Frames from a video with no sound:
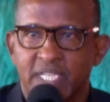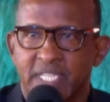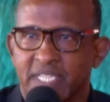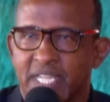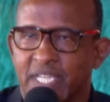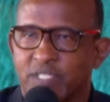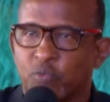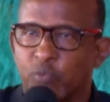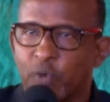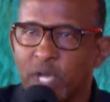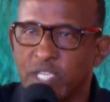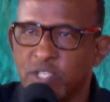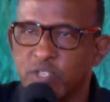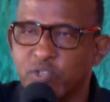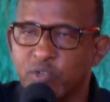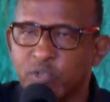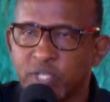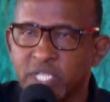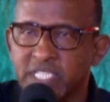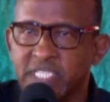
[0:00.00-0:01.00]
that when
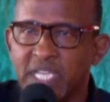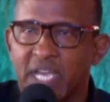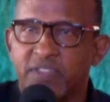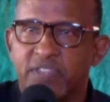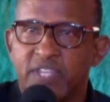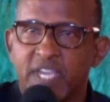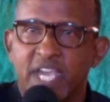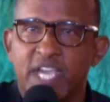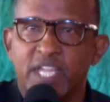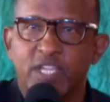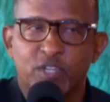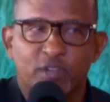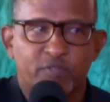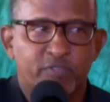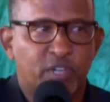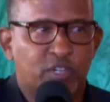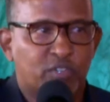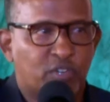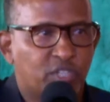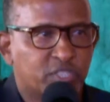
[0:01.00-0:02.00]
you reach at the end of
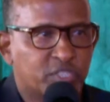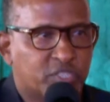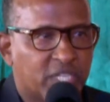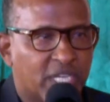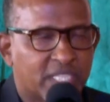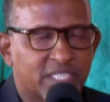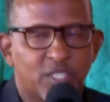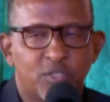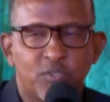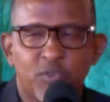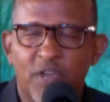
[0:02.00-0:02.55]
the contract,